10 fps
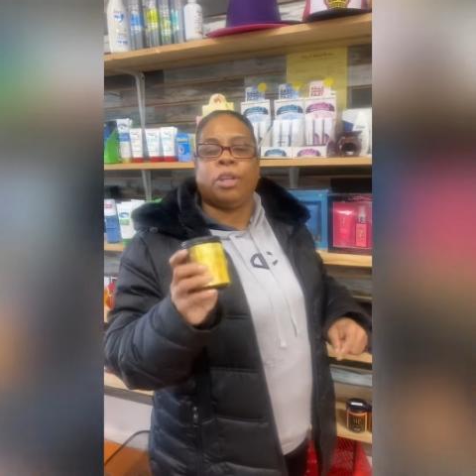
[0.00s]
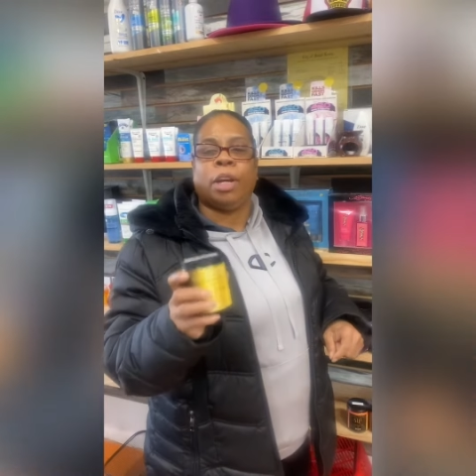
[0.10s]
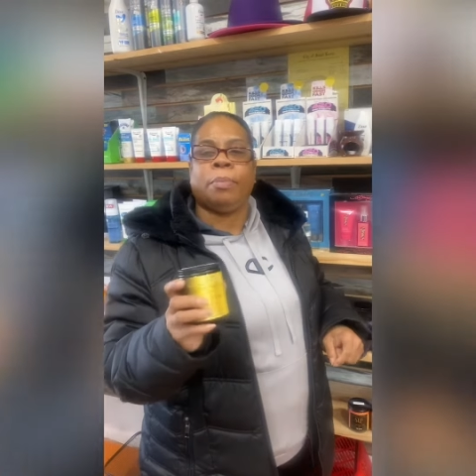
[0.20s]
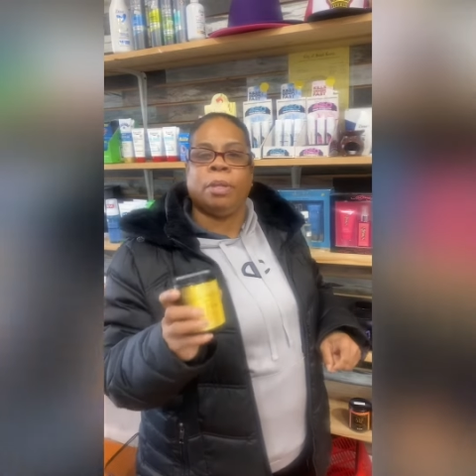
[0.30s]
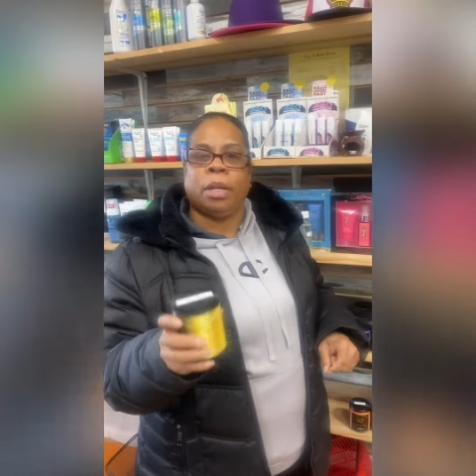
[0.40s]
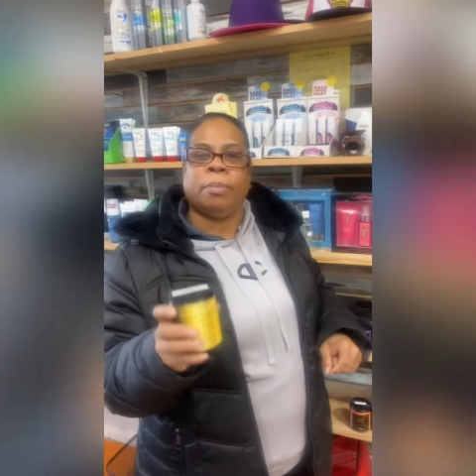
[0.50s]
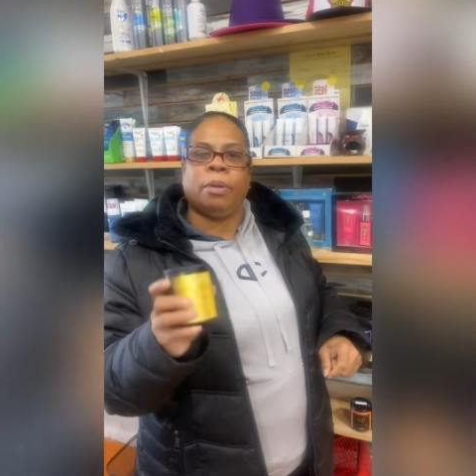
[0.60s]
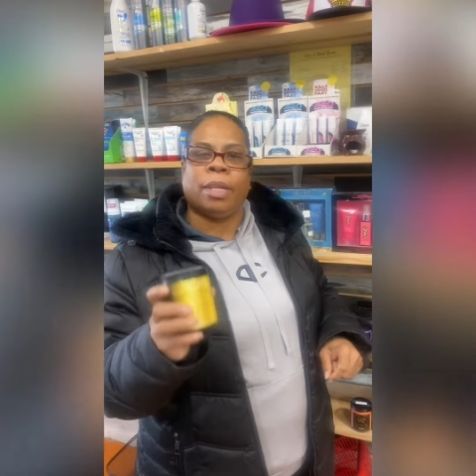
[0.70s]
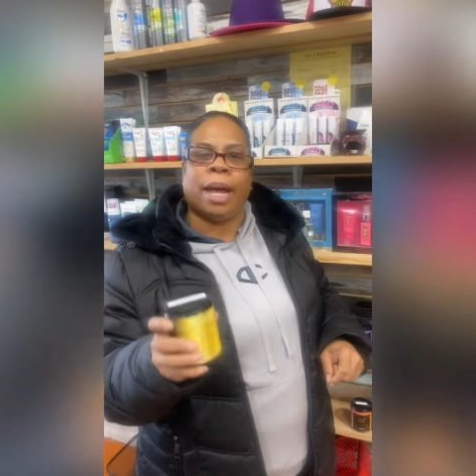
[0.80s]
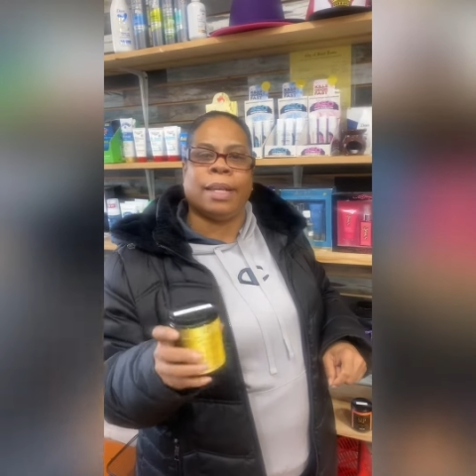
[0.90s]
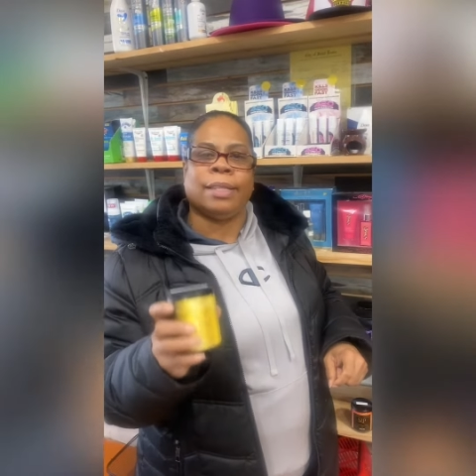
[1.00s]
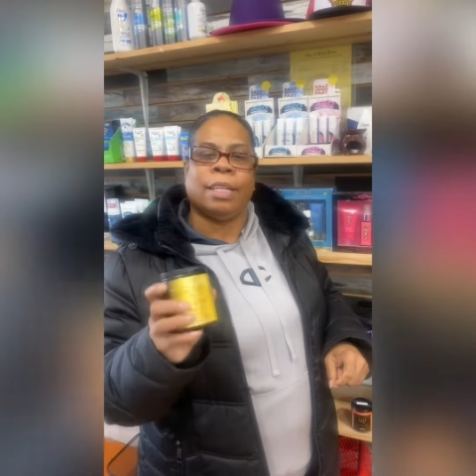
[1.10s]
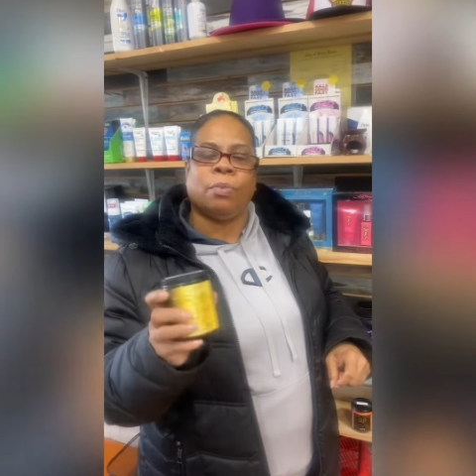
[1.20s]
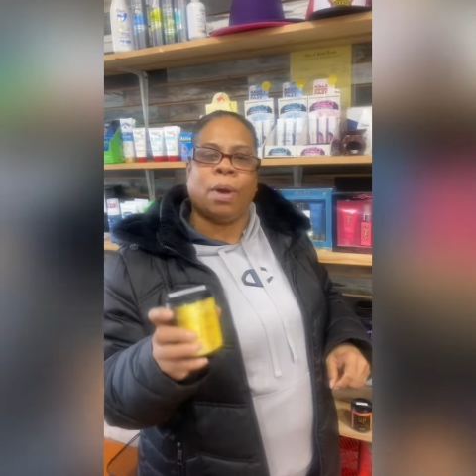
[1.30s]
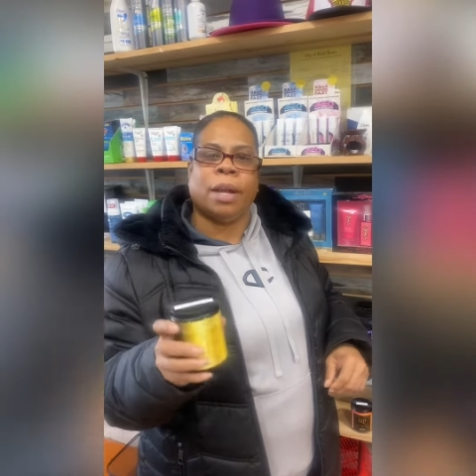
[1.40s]

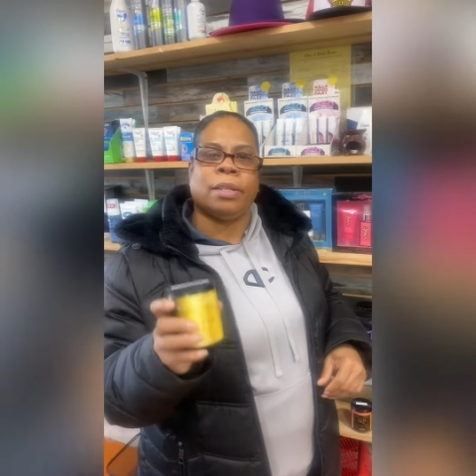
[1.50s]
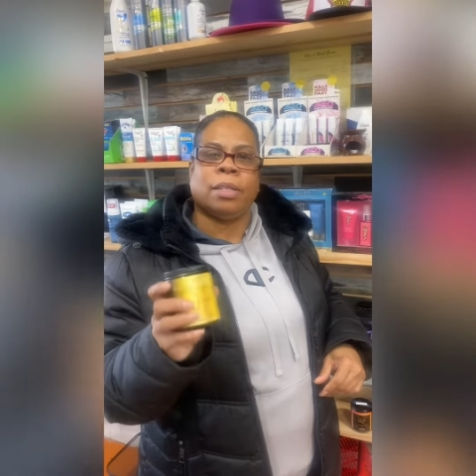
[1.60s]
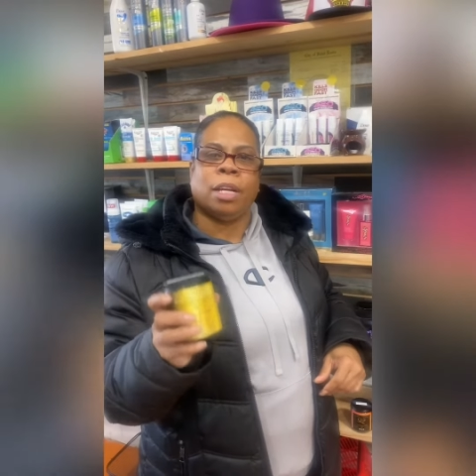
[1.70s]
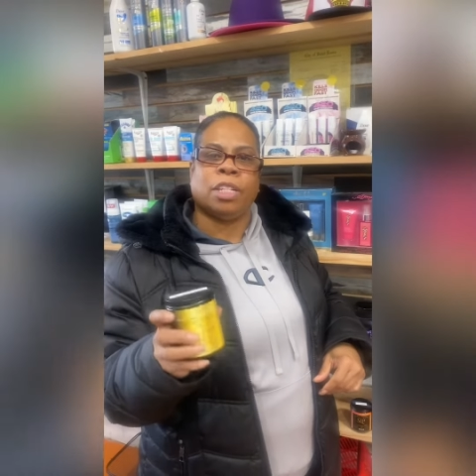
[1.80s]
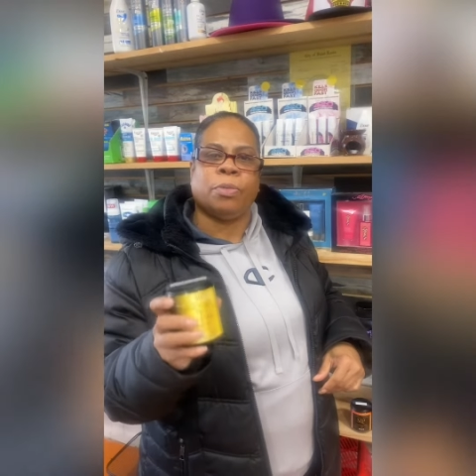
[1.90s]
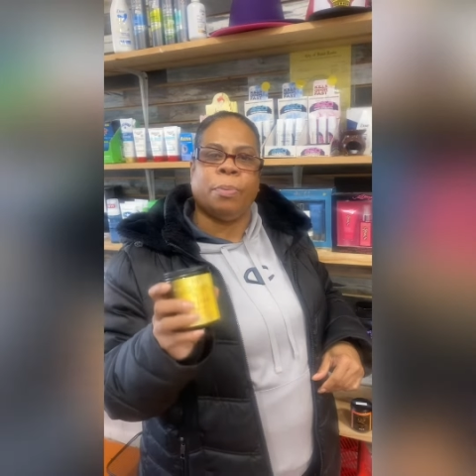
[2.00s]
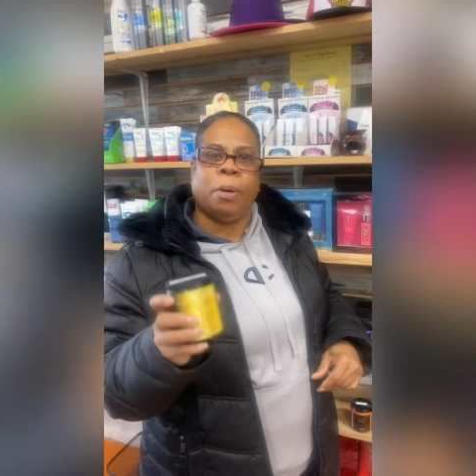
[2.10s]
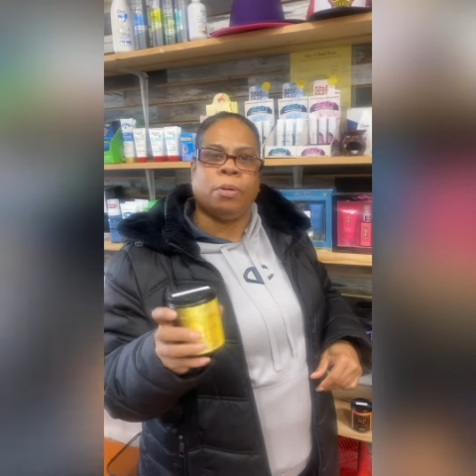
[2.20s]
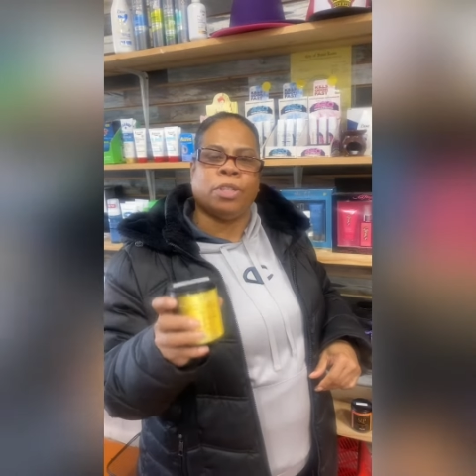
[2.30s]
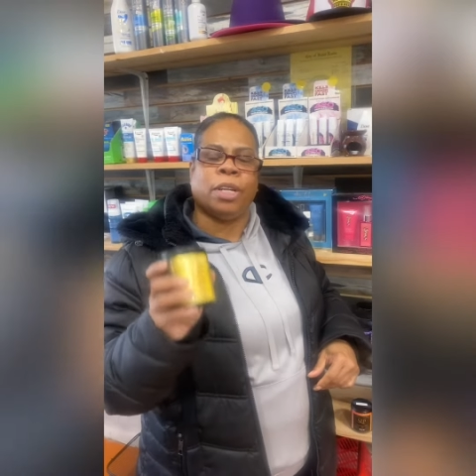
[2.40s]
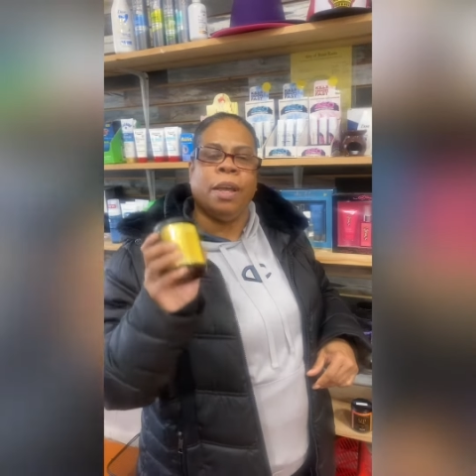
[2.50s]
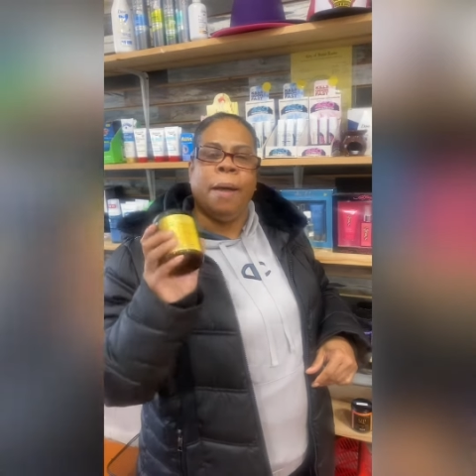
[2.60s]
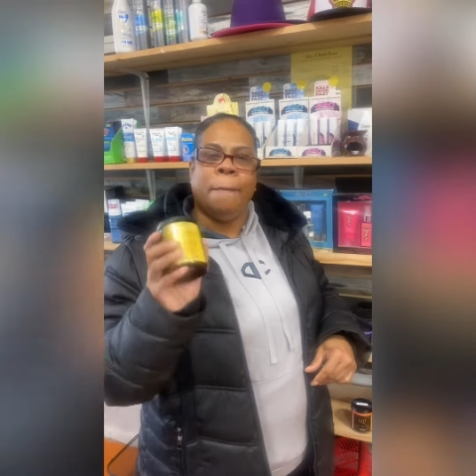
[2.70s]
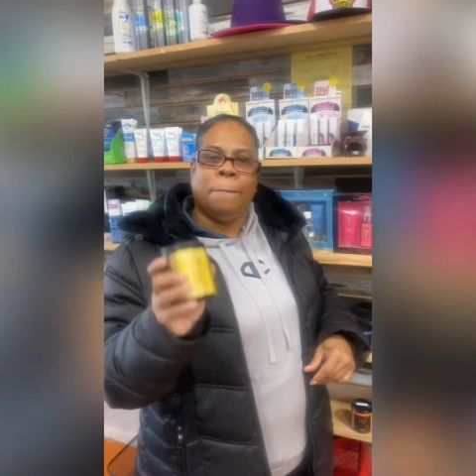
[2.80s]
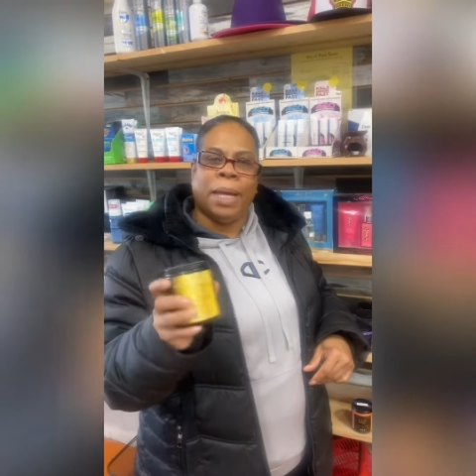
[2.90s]

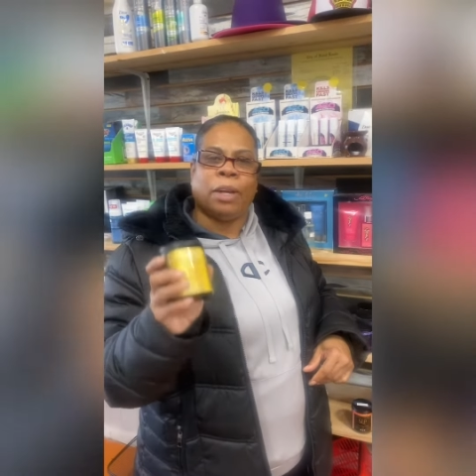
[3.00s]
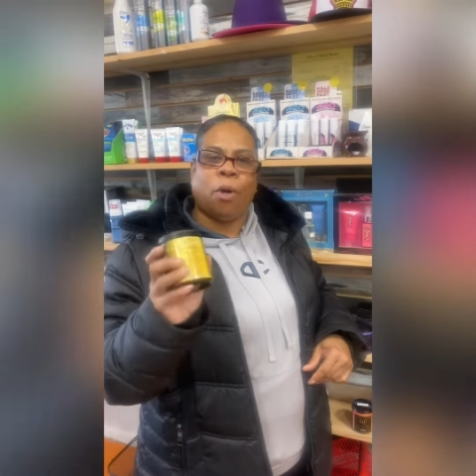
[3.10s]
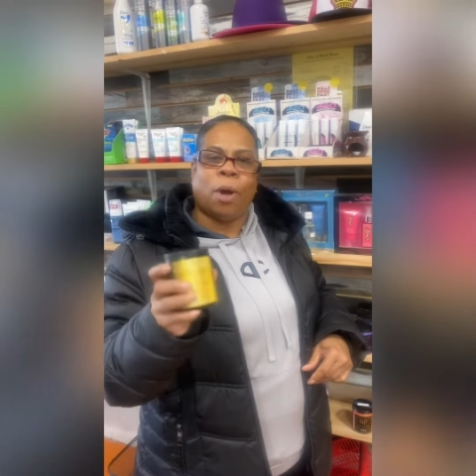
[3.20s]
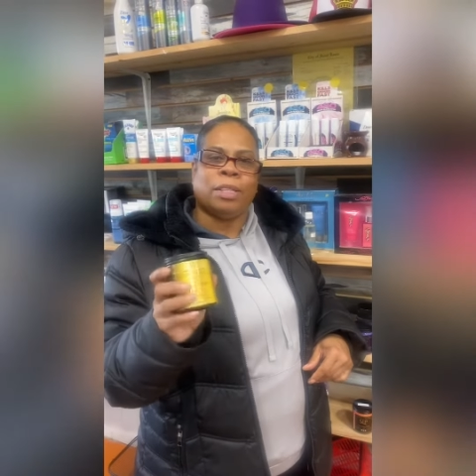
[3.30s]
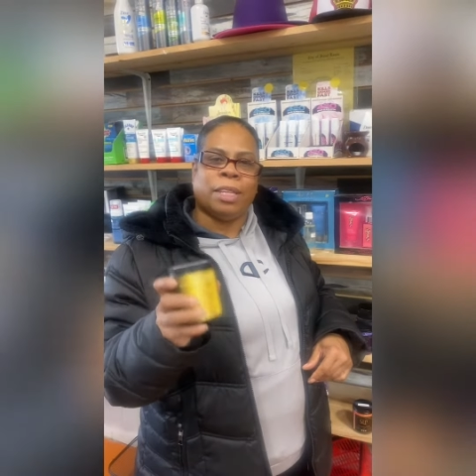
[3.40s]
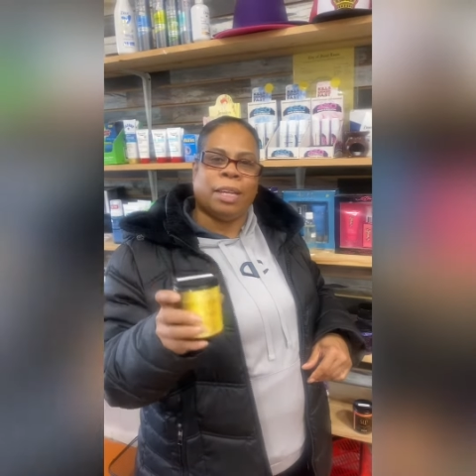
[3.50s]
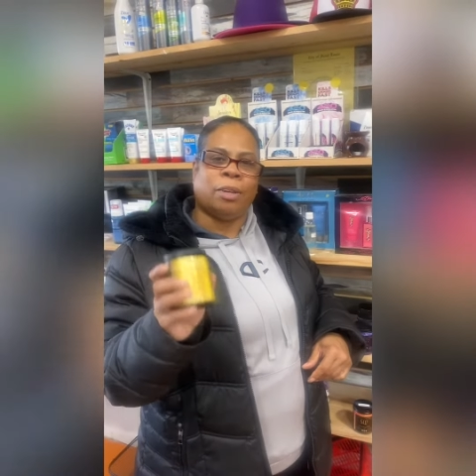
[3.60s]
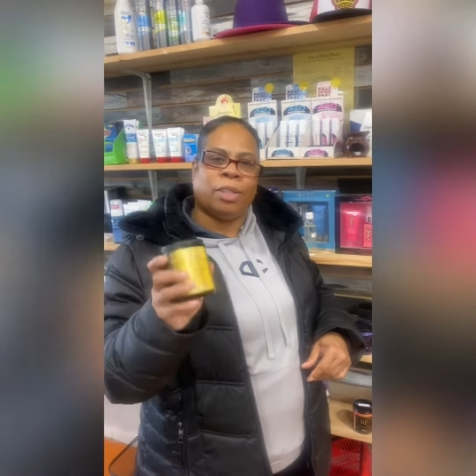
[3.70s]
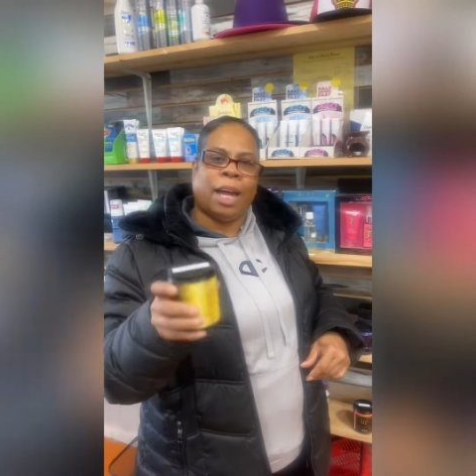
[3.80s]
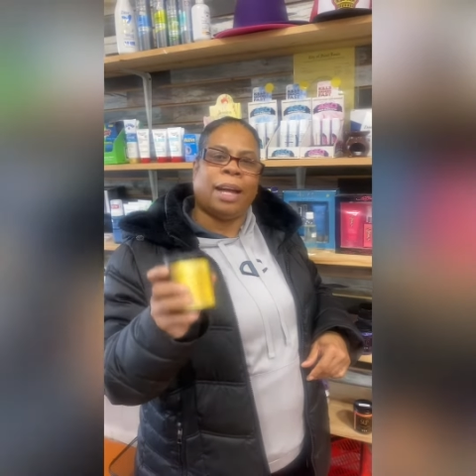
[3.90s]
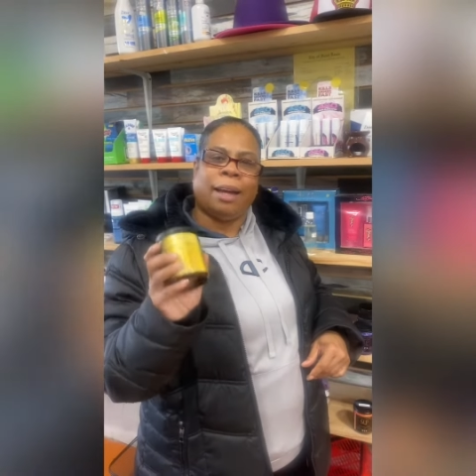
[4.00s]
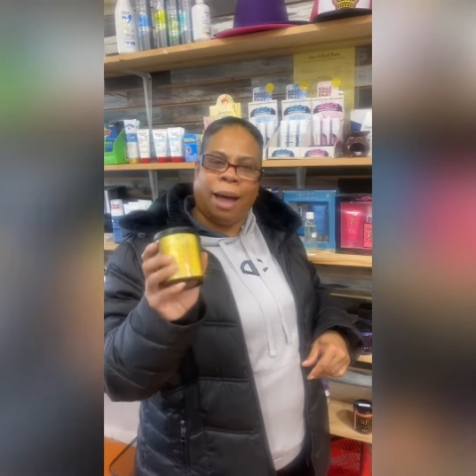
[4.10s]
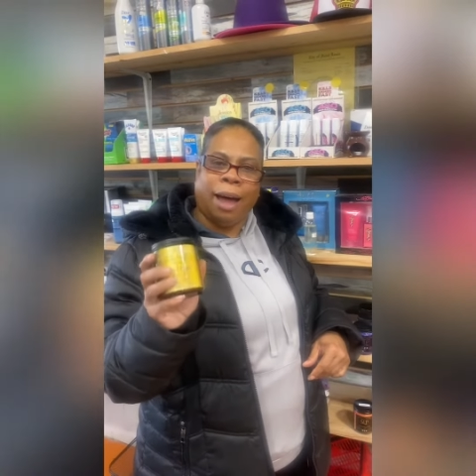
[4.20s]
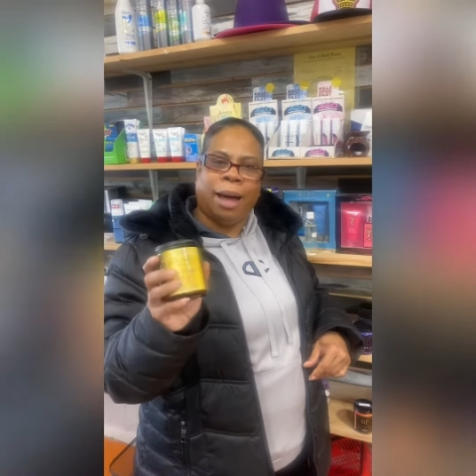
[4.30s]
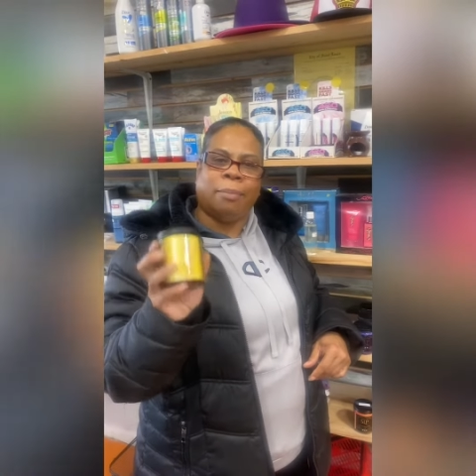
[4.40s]

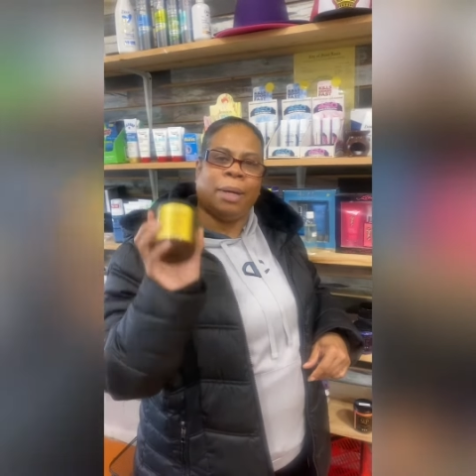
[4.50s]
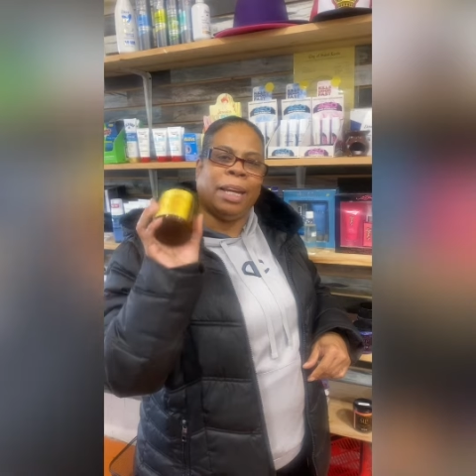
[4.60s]
www.crhonda'sluxurypotionbigcartel.com